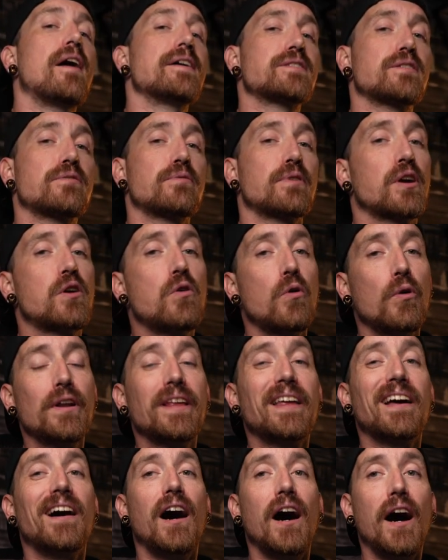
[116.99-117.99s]
as of the
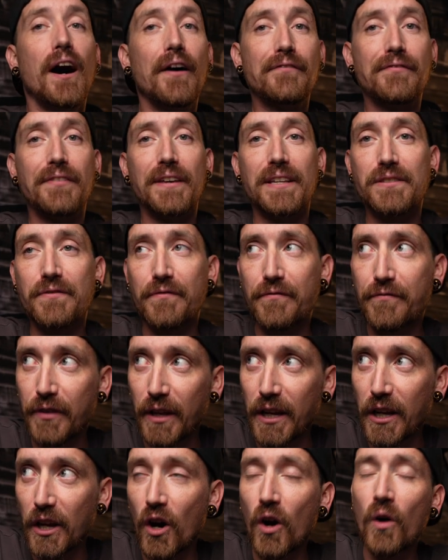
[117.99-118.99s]
recording of this
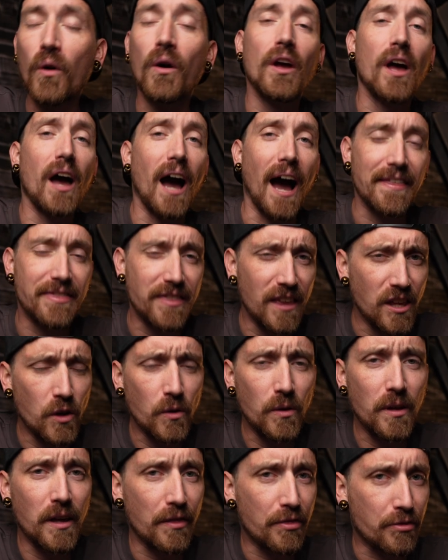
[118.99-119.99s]
video, I think you
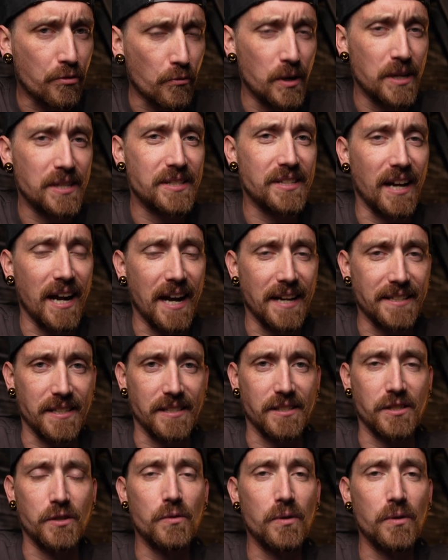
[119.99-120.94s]
can get three sizes.